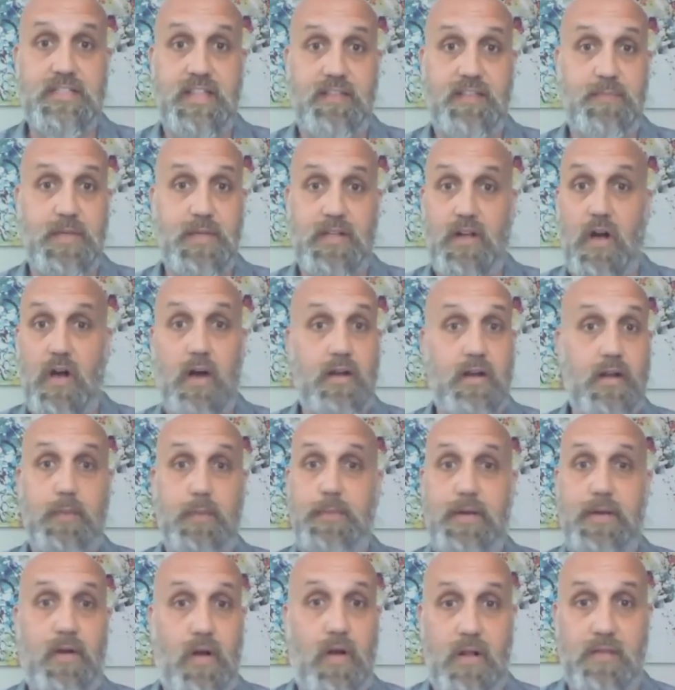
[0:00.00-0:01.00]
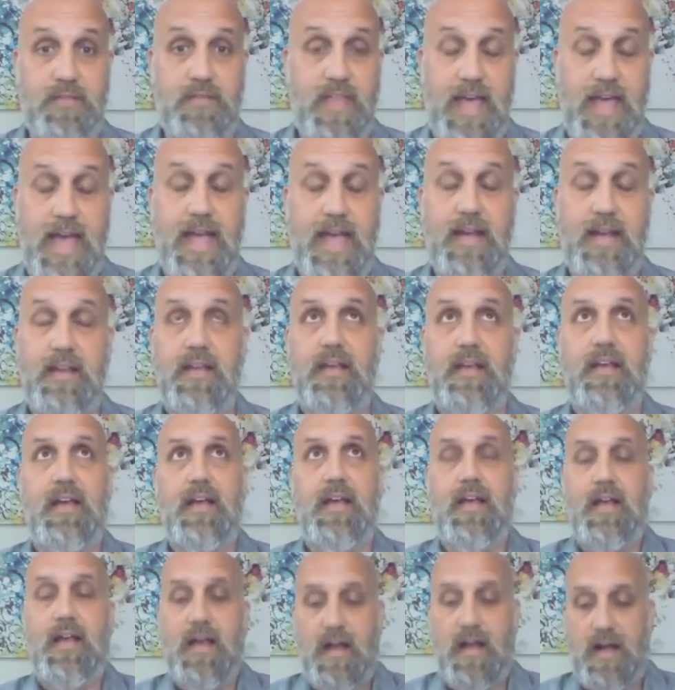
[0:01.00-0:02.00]
They've been caught up in all of that.
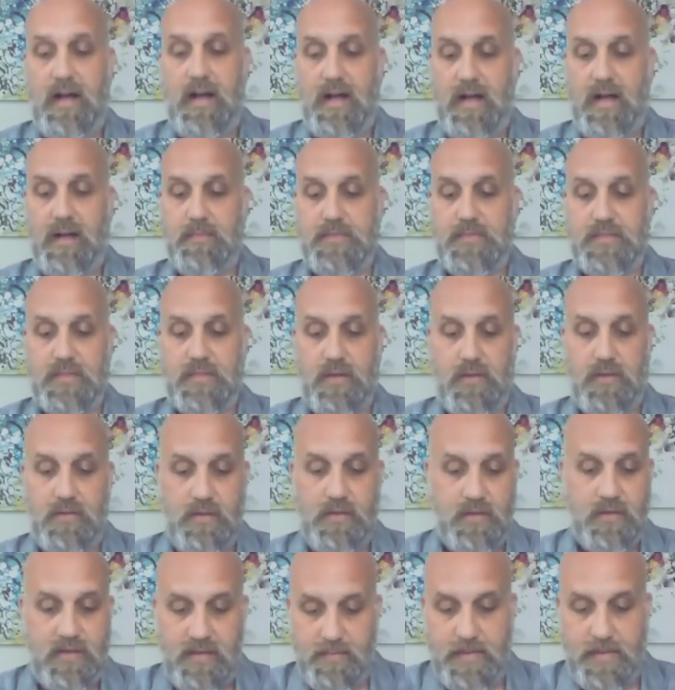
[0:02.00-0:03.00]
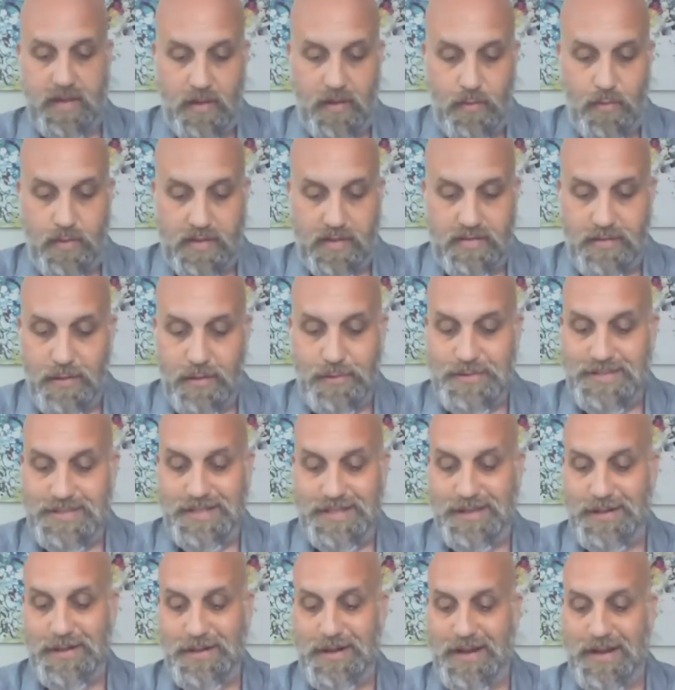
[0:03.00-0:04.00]
So looking at my quick notes here,